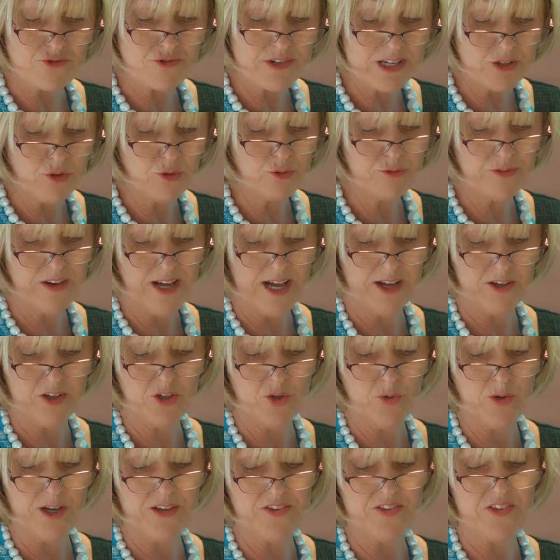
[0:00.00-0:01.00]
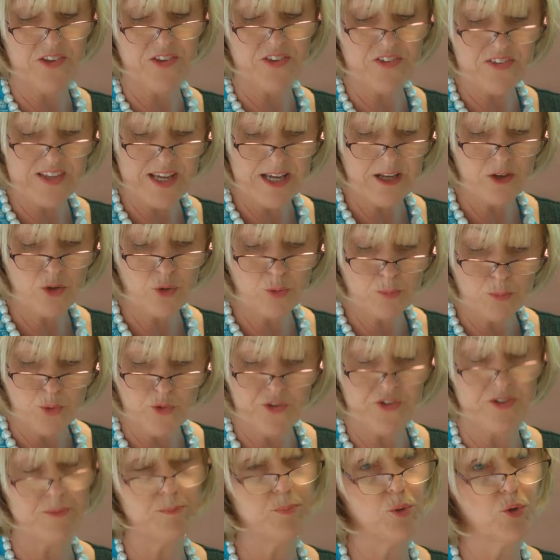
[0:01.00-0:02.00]
real value as the single
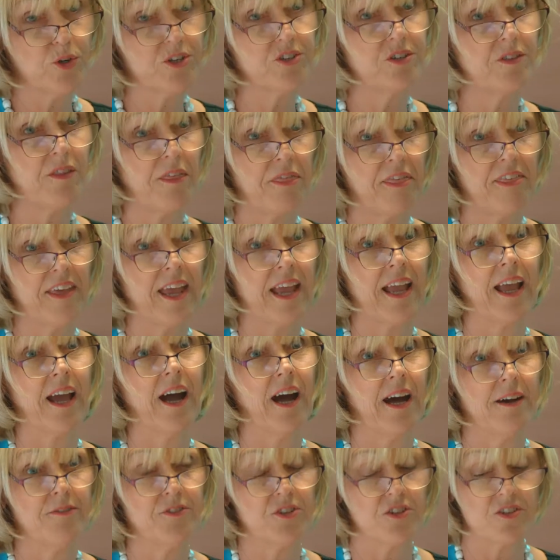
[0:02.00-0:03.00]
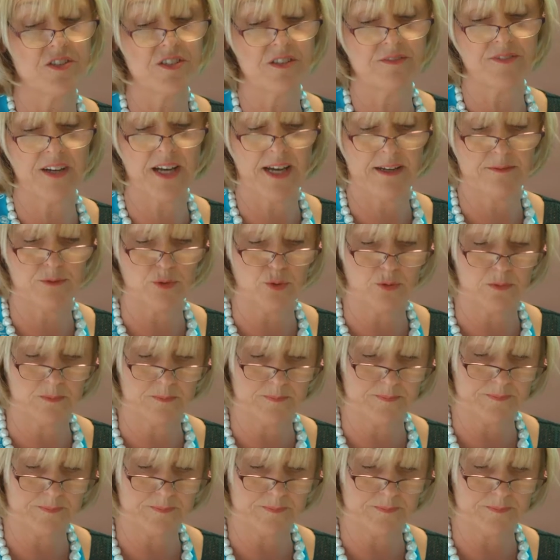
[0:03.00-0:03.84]
most important thing after survival.